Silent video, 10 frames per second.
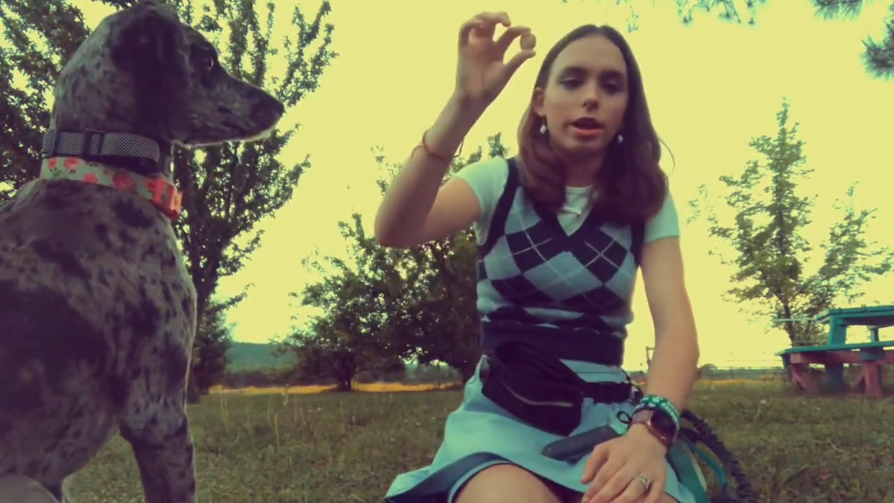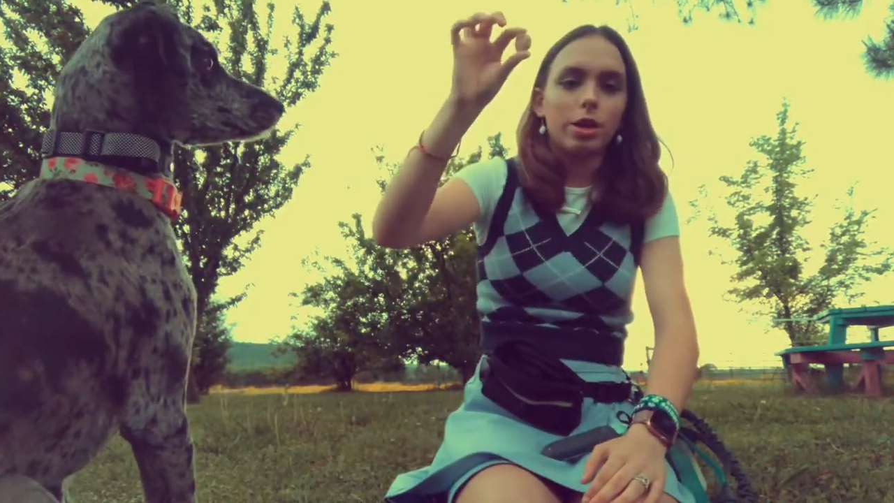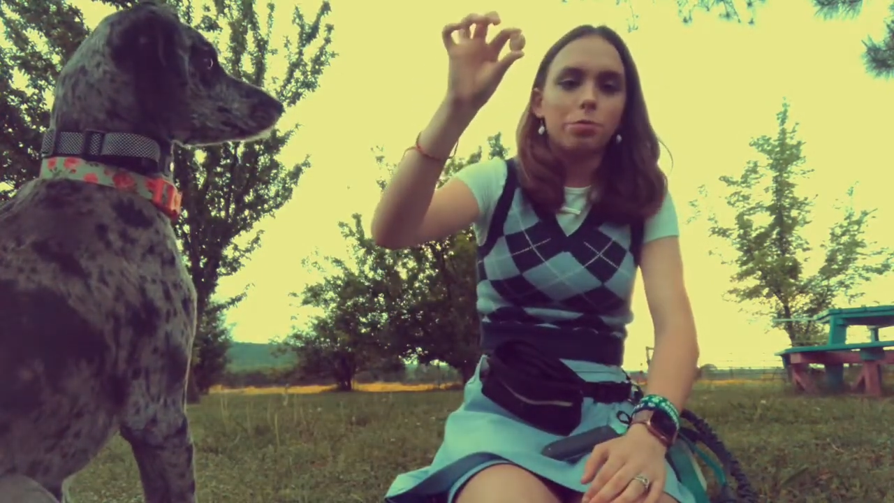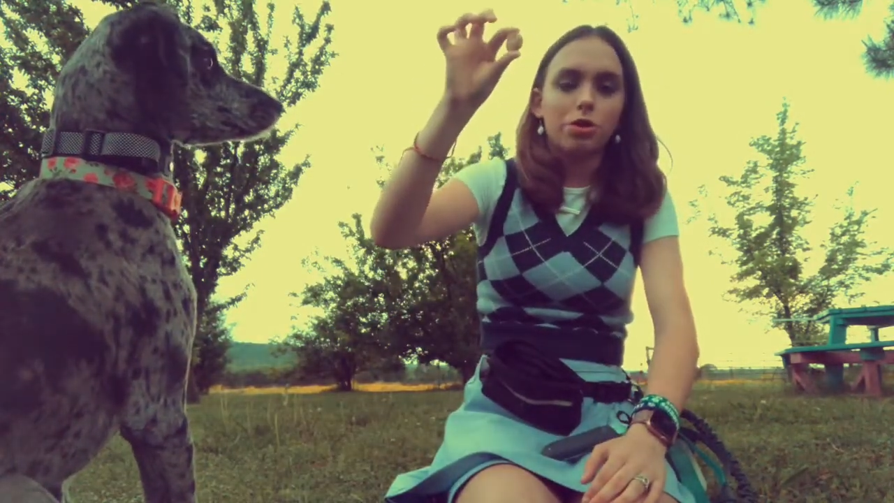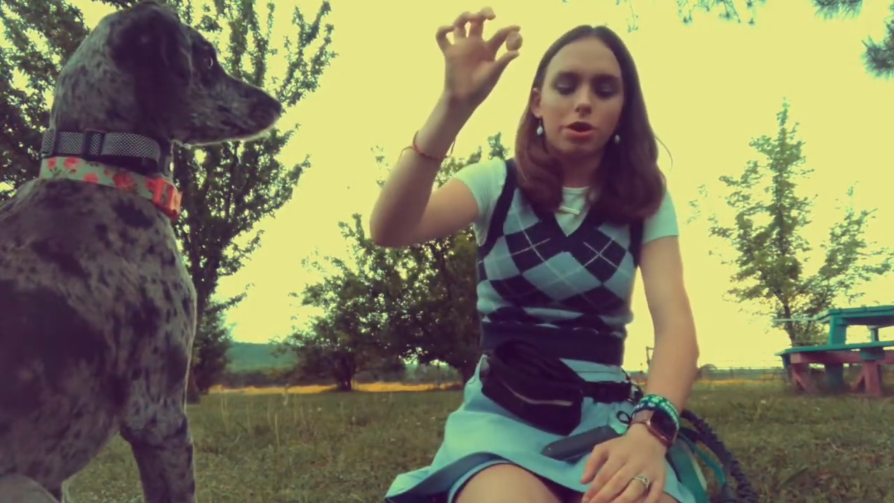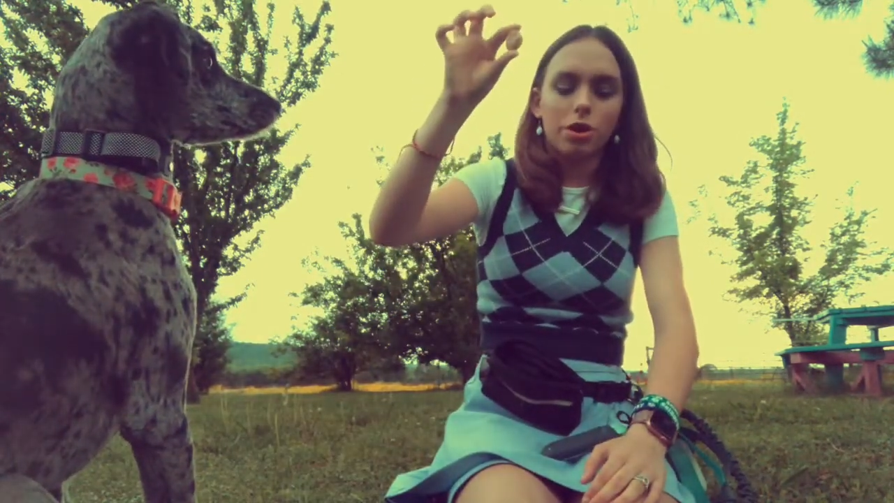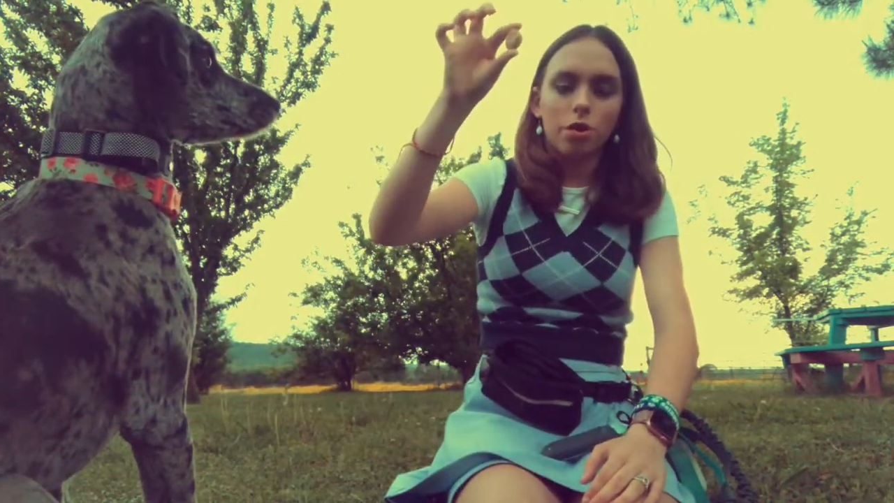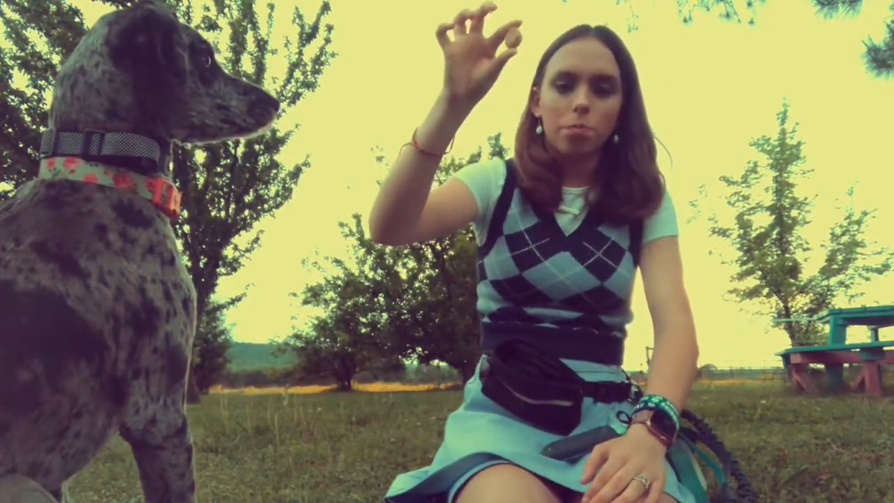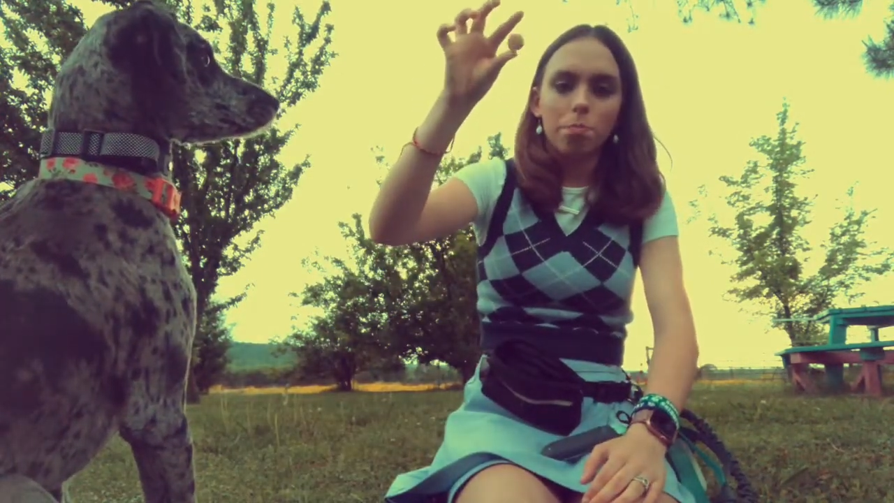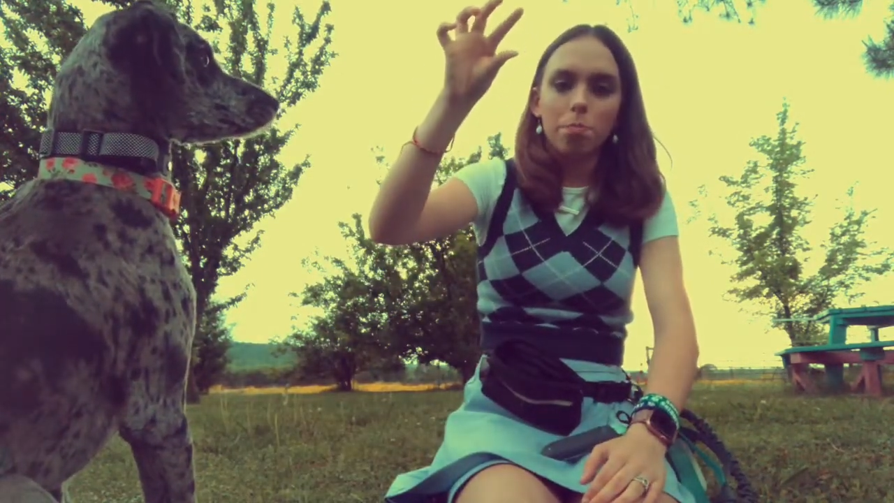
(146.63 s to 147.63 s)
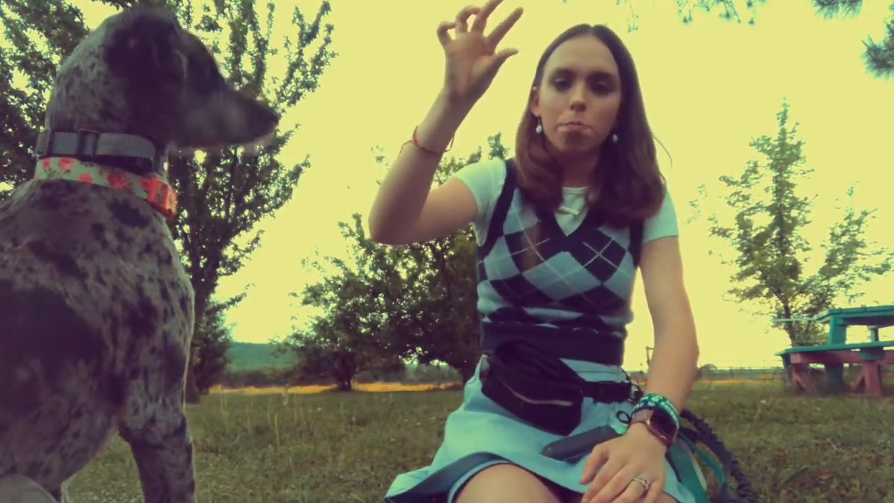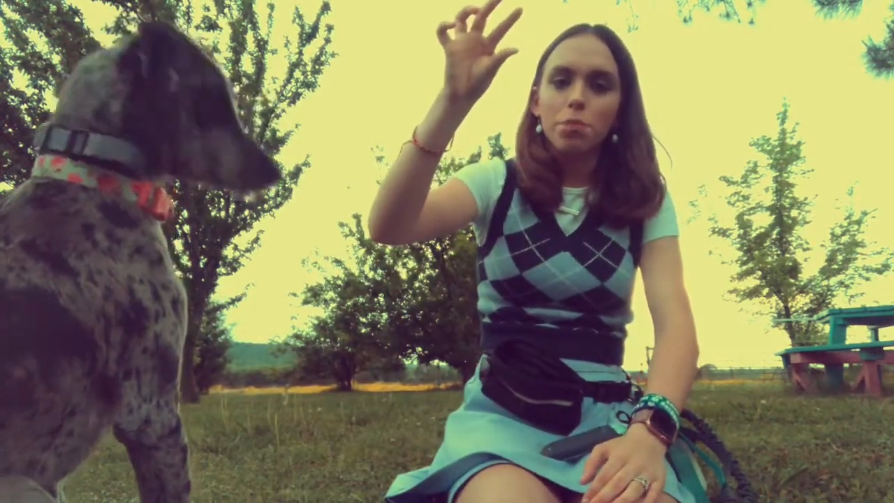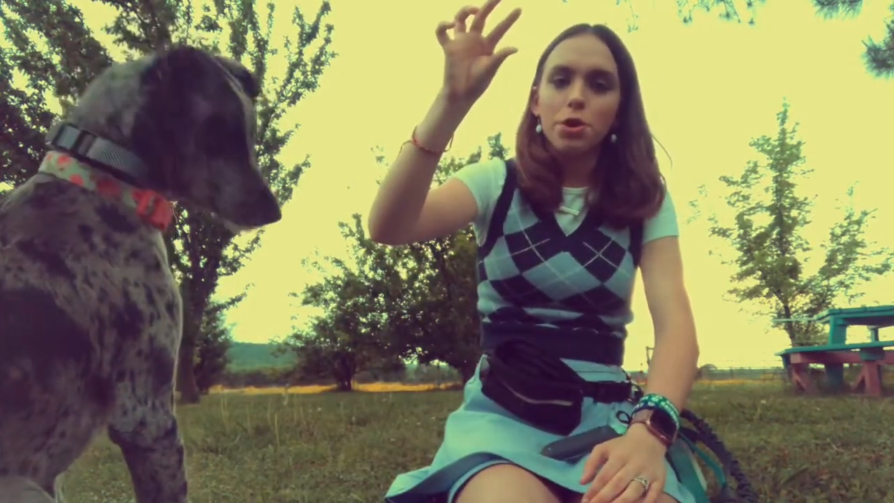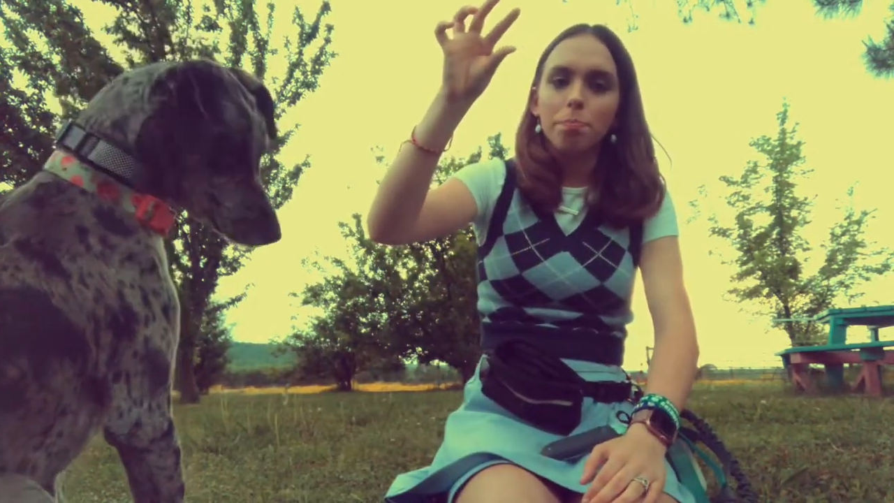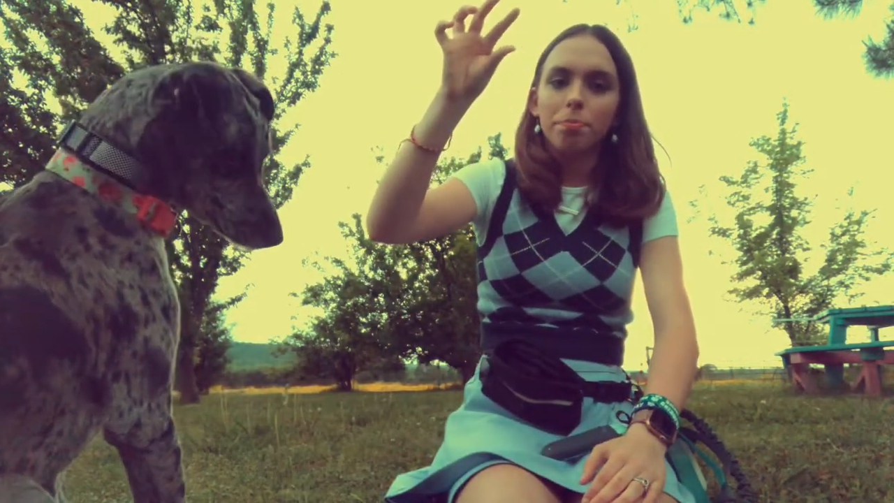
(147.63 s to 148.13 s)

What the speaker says: I'm just going to go bleep,